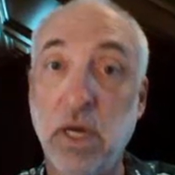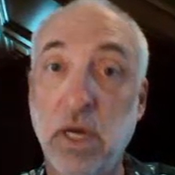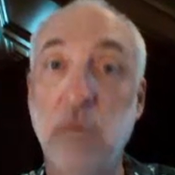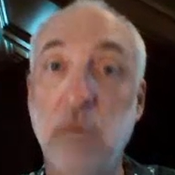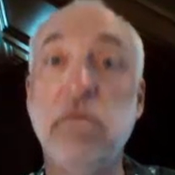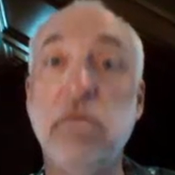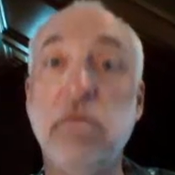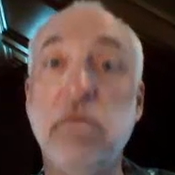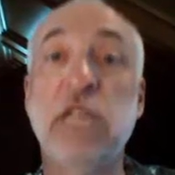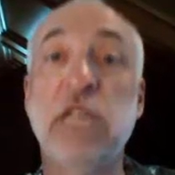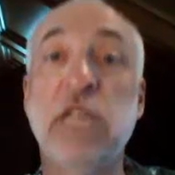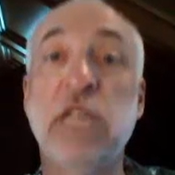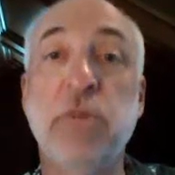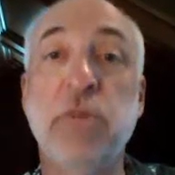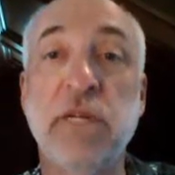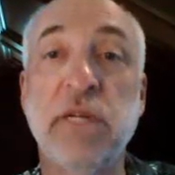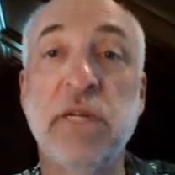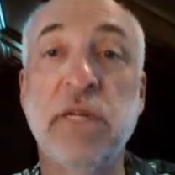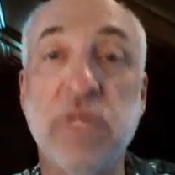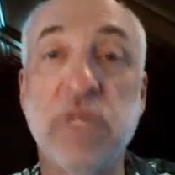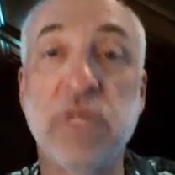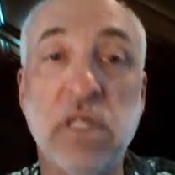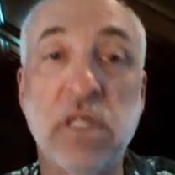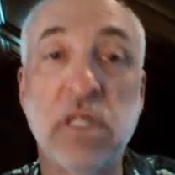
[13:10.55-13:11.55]
the
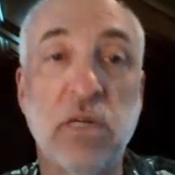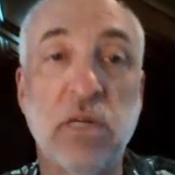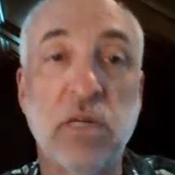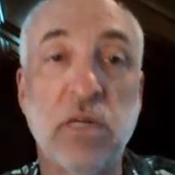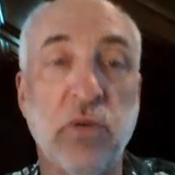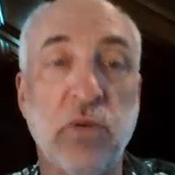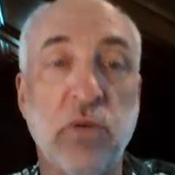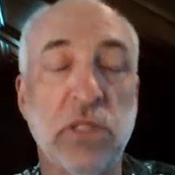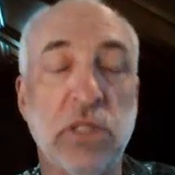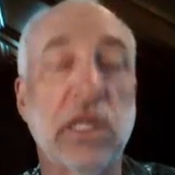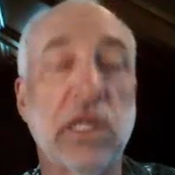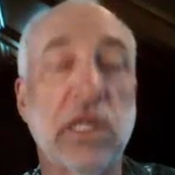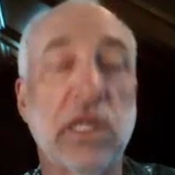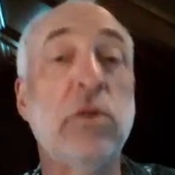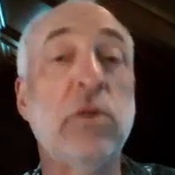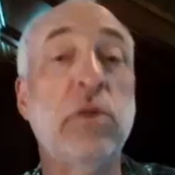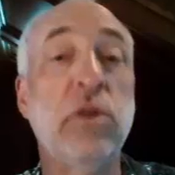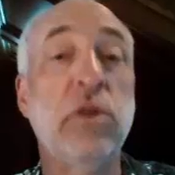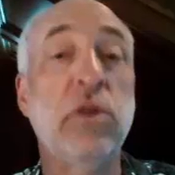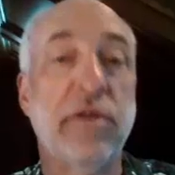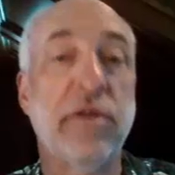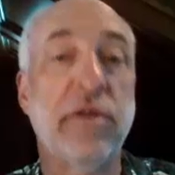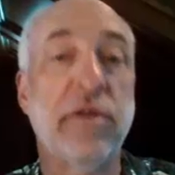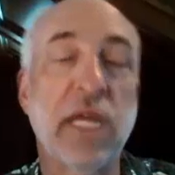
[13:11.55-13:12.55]
measurement of the center
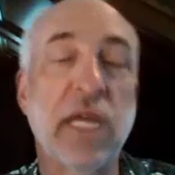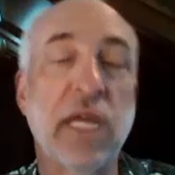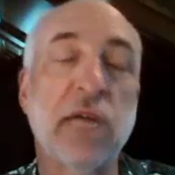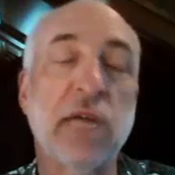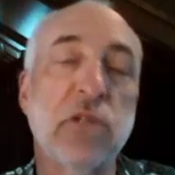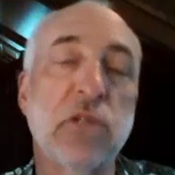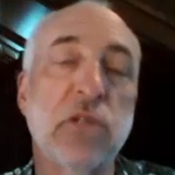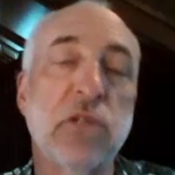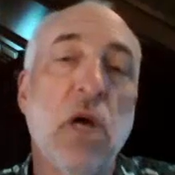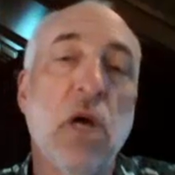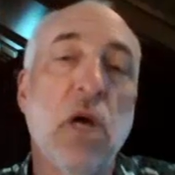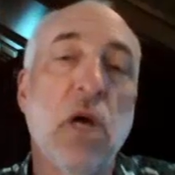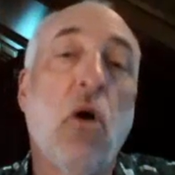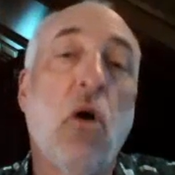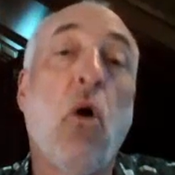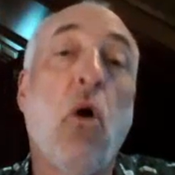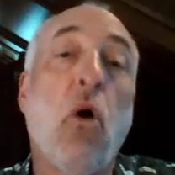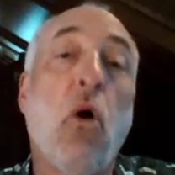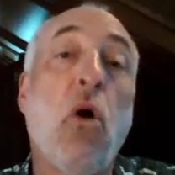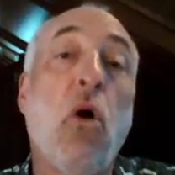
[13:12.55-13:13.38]
points like we do everything else.